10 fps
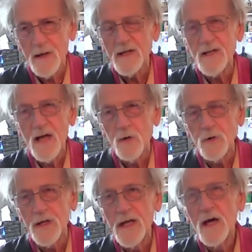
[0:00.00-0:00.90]
playing not
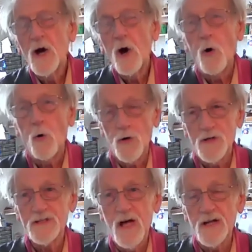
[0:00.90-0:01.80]
only
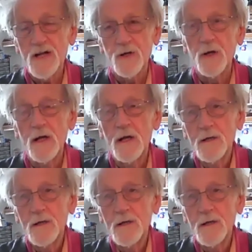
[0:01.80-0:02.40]
horizontal,